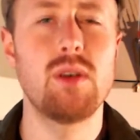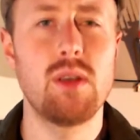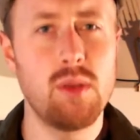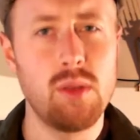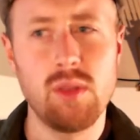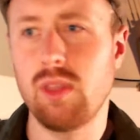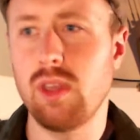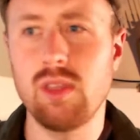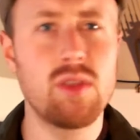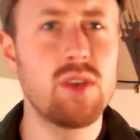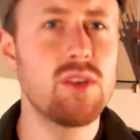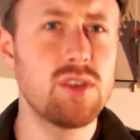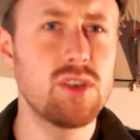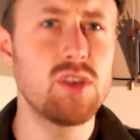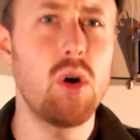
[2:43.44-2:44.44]

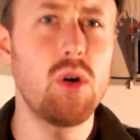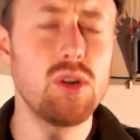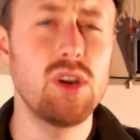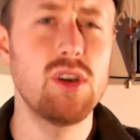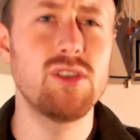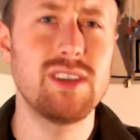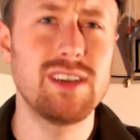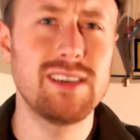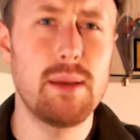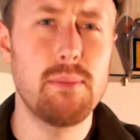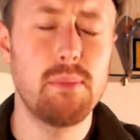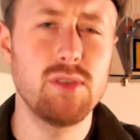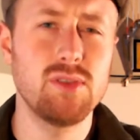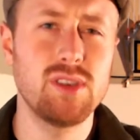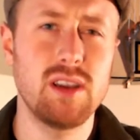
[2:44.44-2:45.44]
There's audio
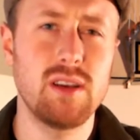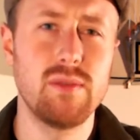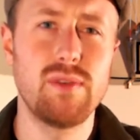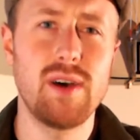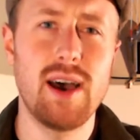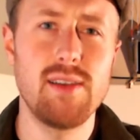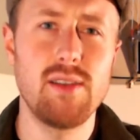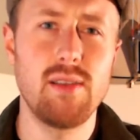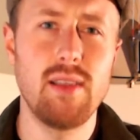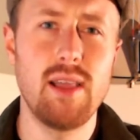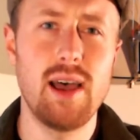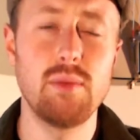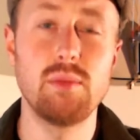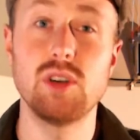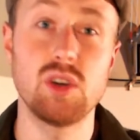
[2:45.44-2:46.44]
examples that you can find
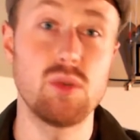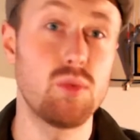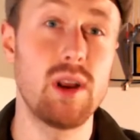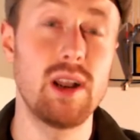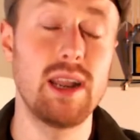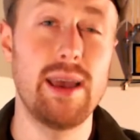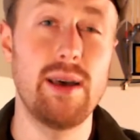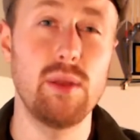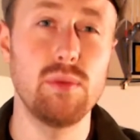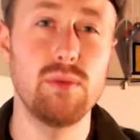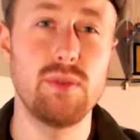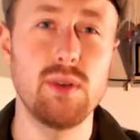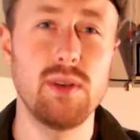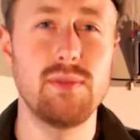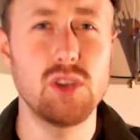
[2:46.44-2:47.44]
online which are really
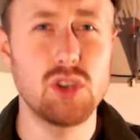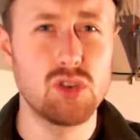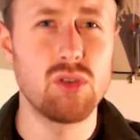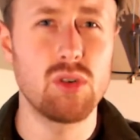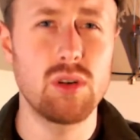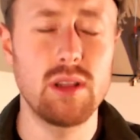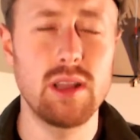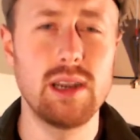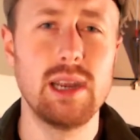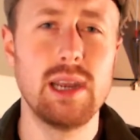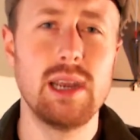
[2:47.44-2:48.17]
helpful if you're struggling,